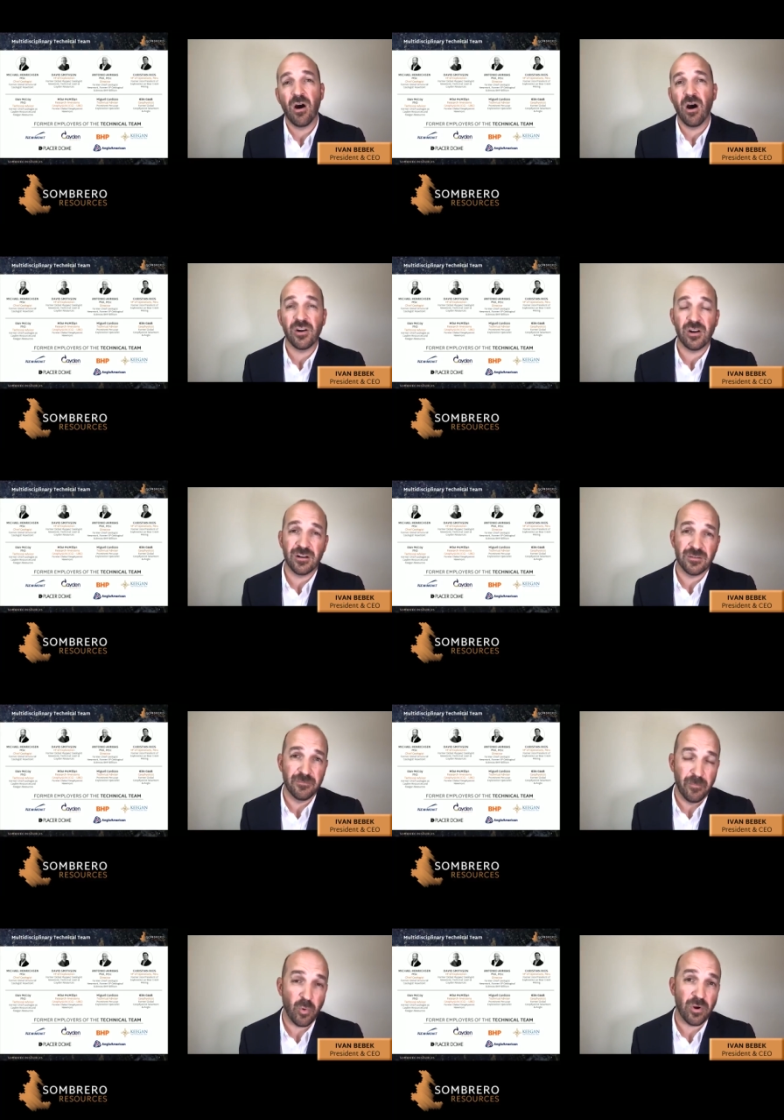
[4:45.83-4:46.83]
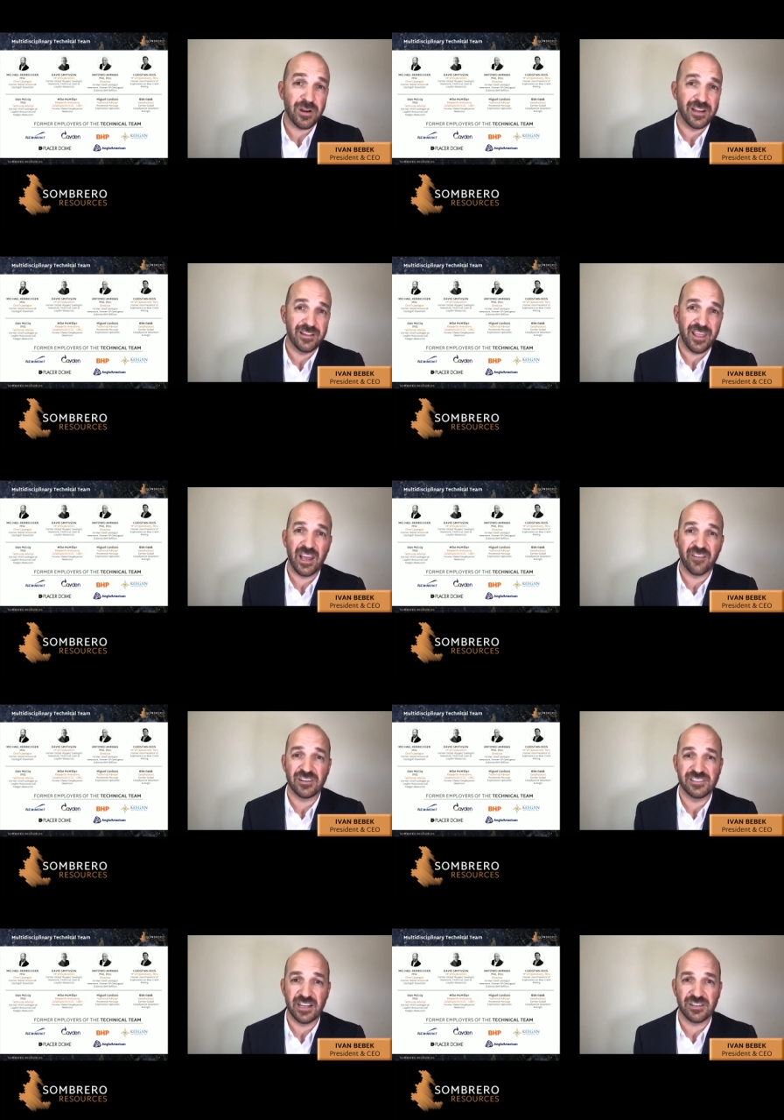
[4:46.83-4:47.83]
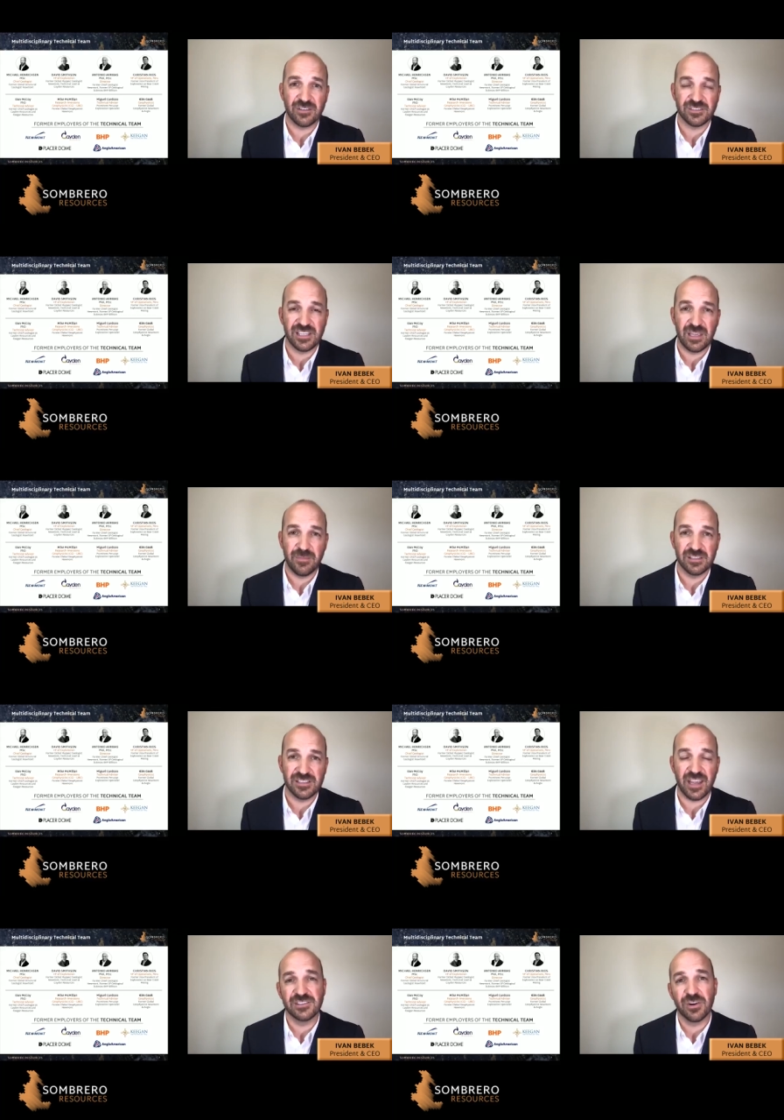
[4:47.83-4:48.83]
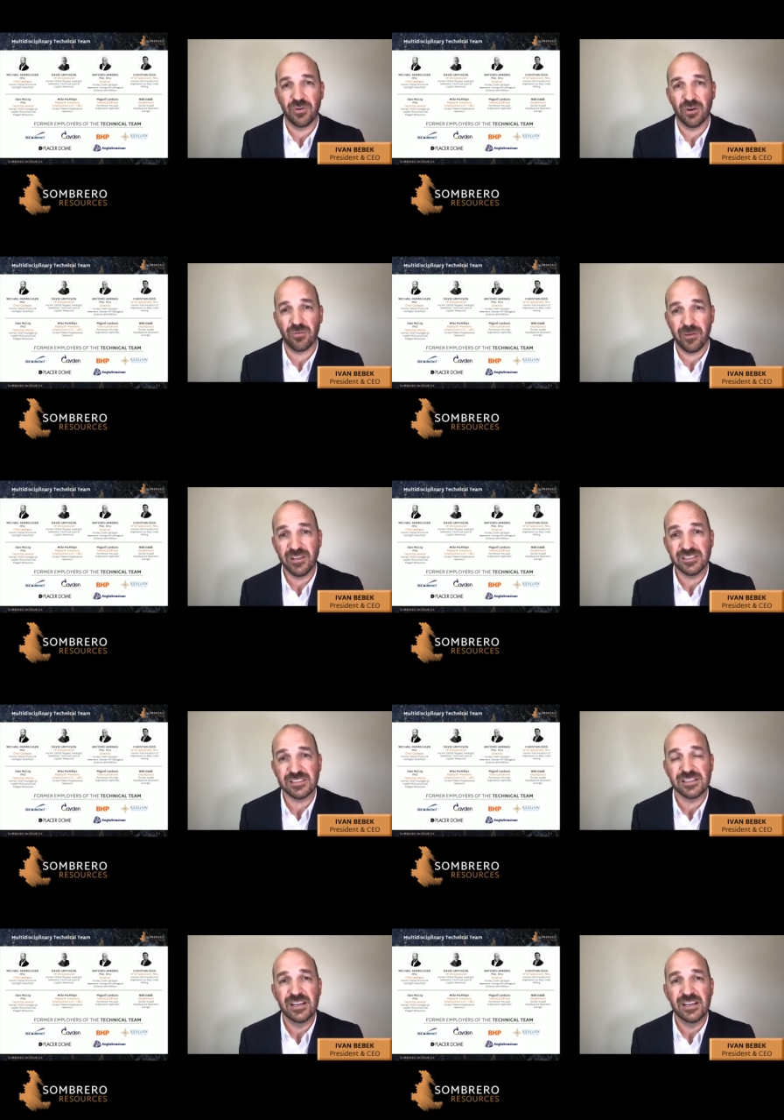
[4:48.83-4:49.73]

On our board and the head of our technical team is Antonio Arribas.